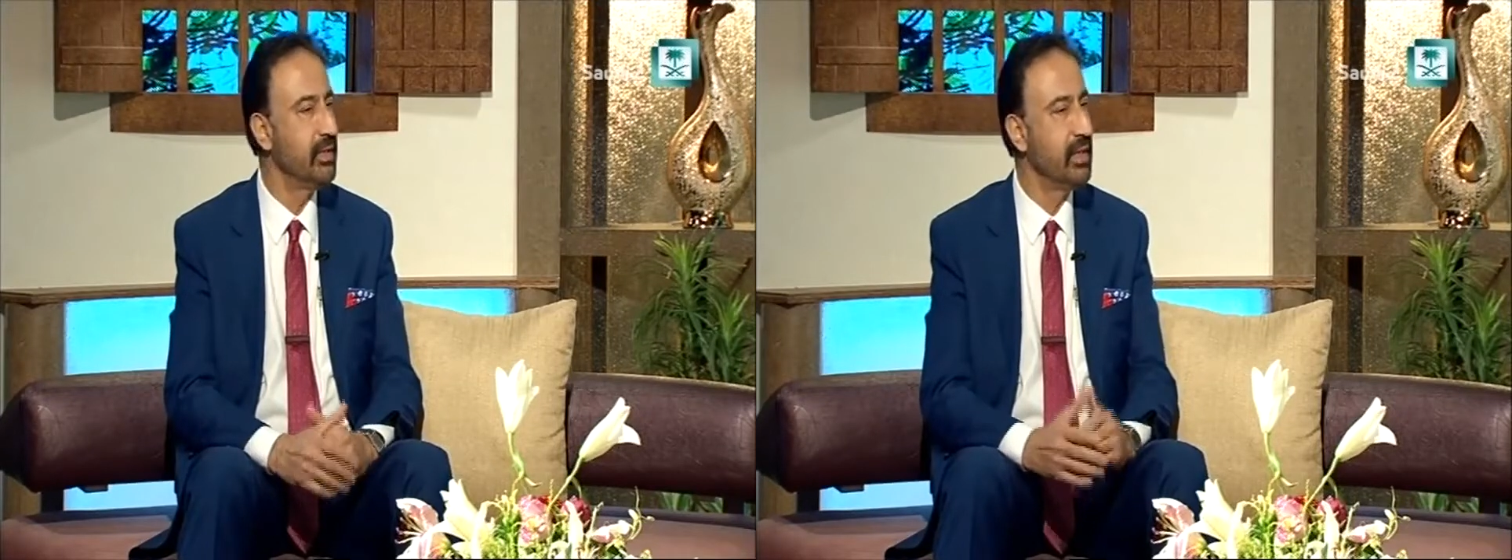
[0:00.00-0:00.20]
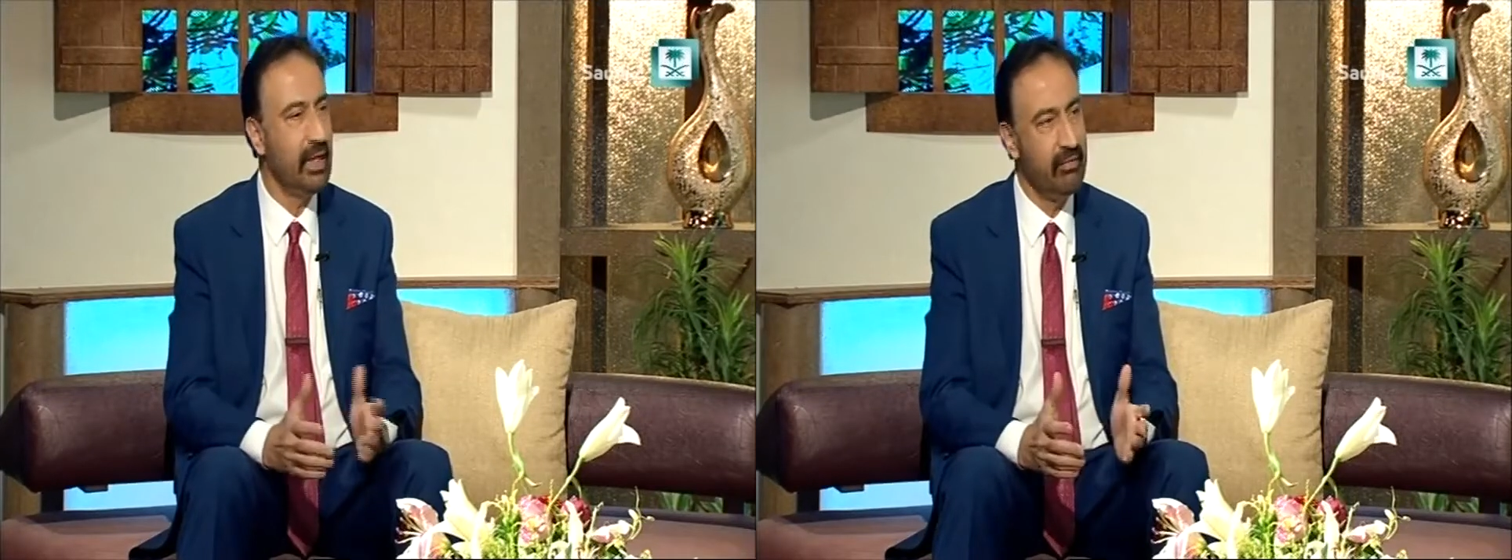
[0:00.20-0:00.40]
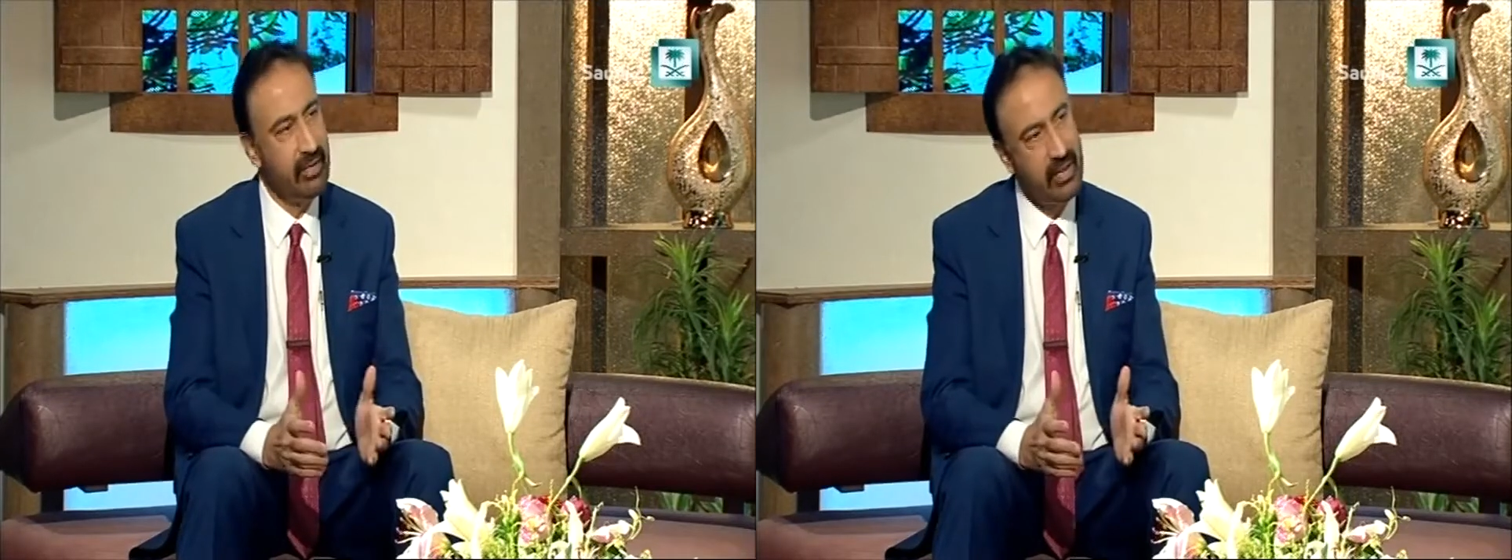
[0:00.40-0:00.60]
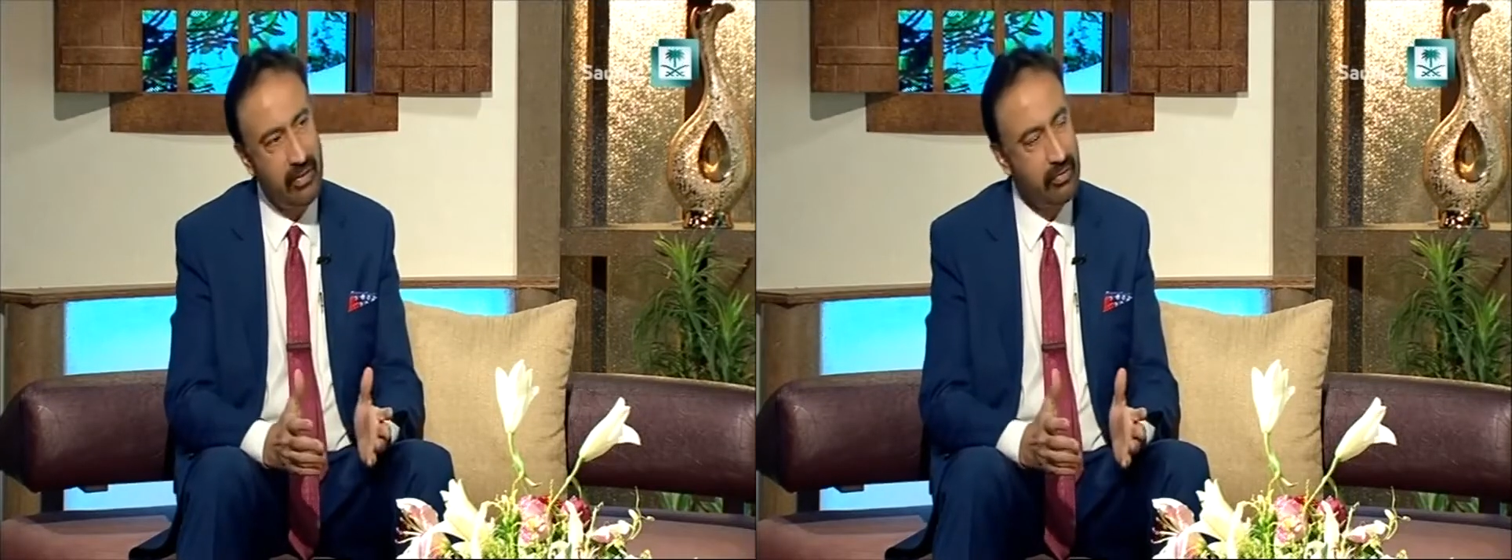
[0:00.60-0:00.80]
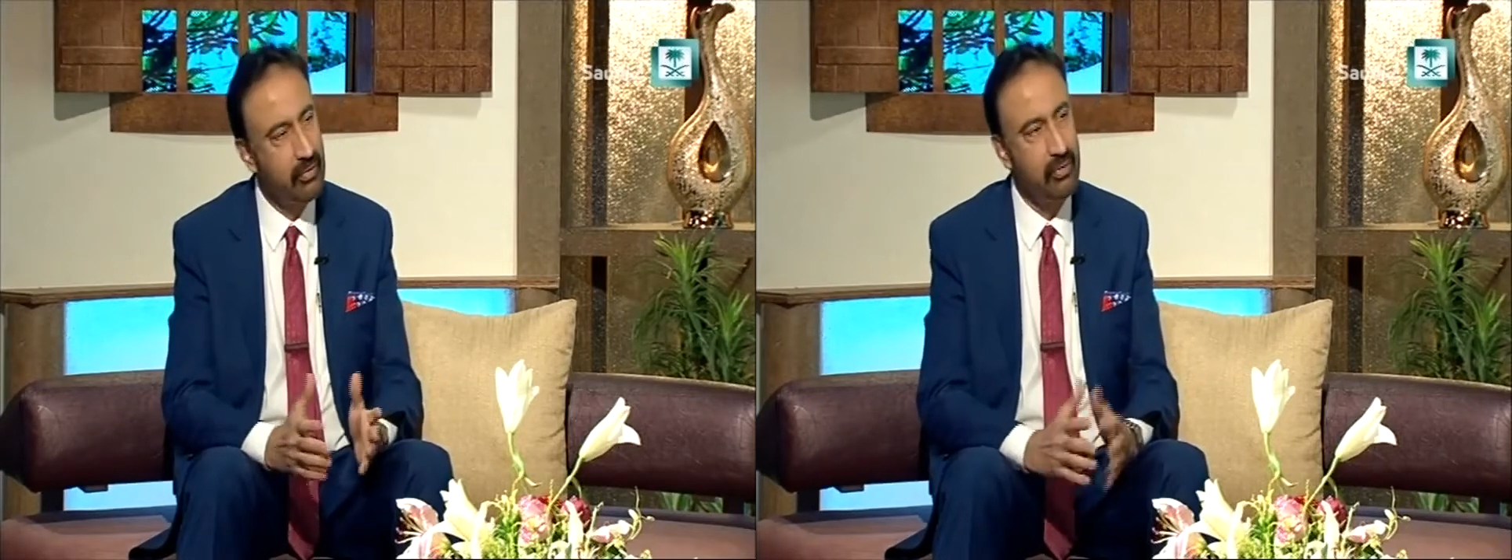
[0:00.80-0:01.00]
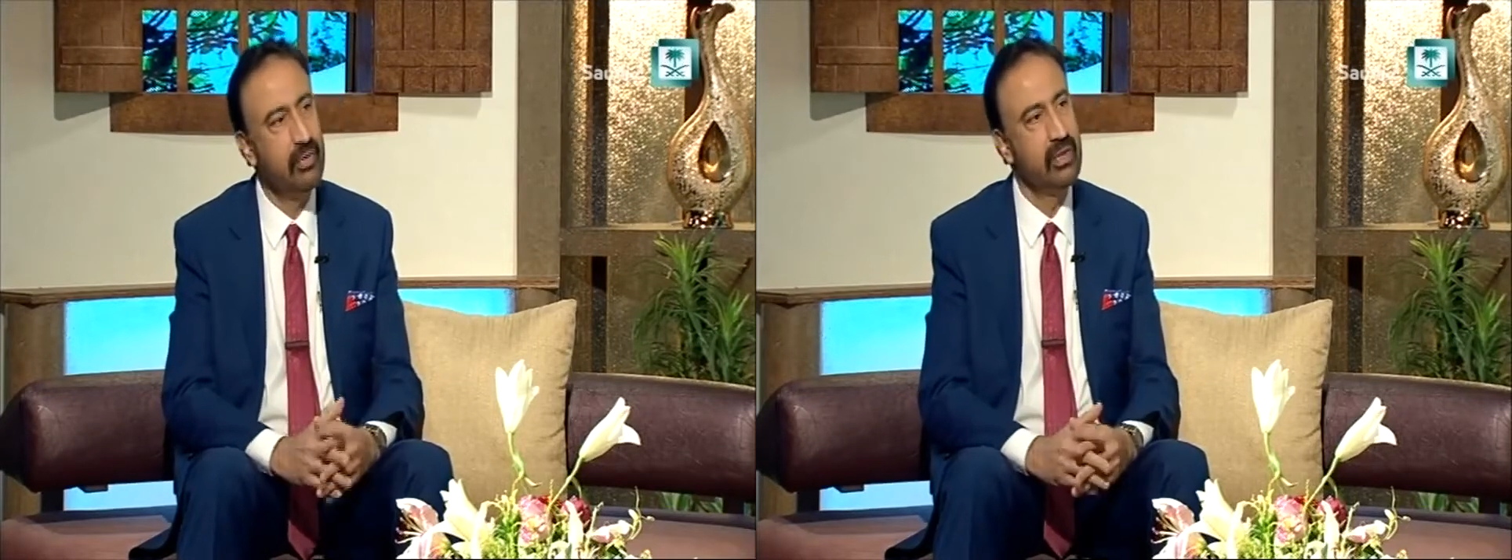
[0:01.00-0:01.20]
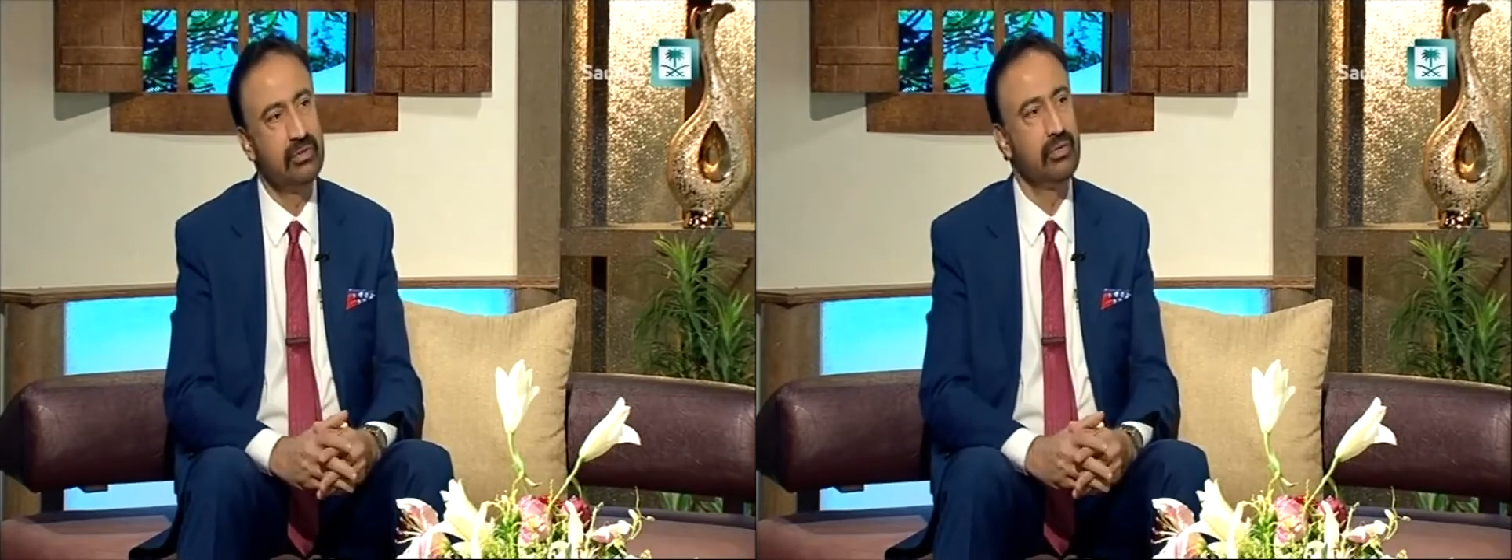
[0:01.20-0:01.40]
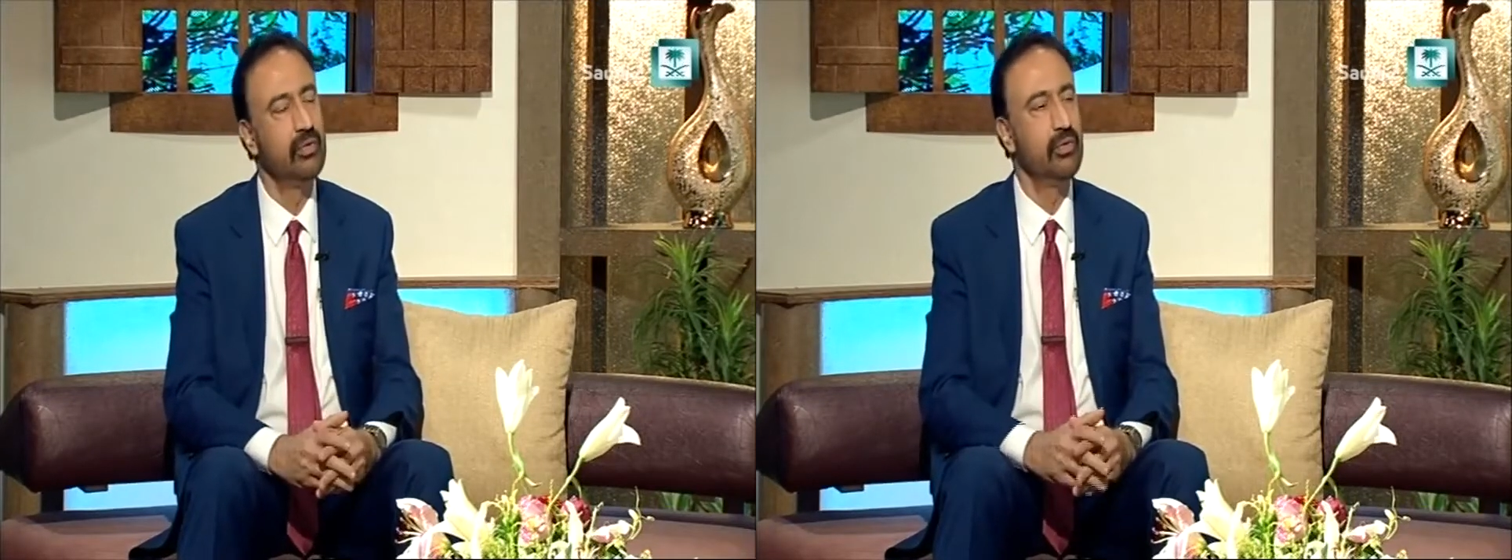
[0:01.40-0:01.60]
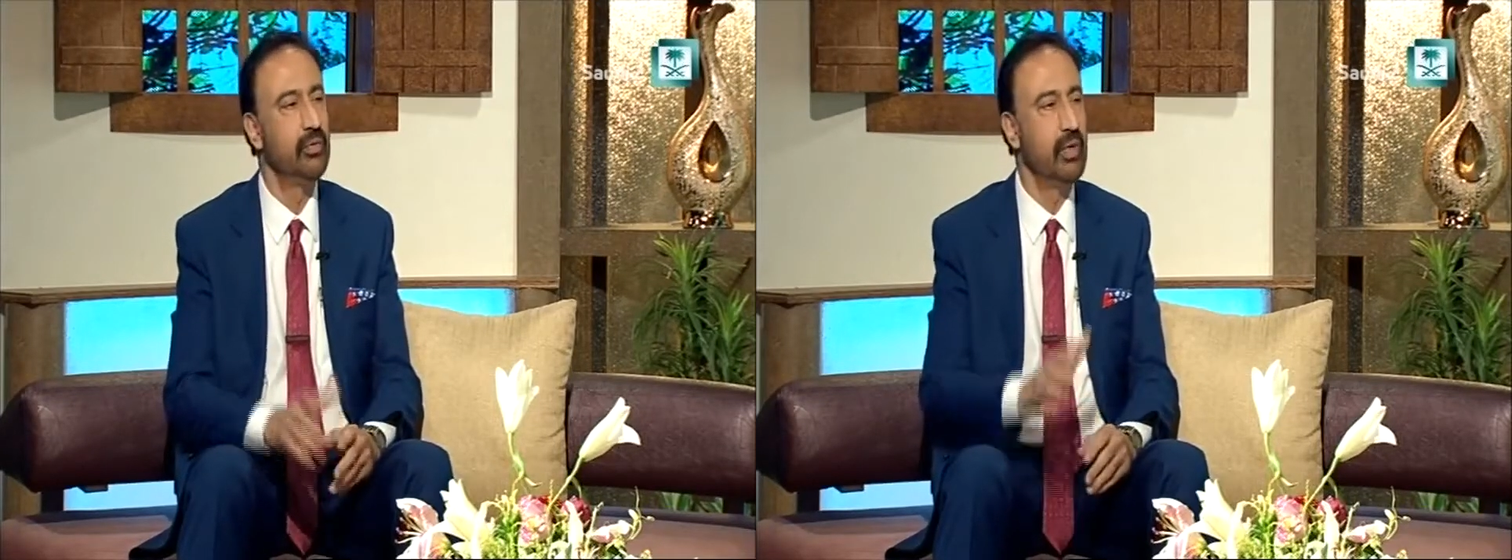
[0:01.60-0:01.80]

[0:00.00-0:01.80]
is having keratoconus or no,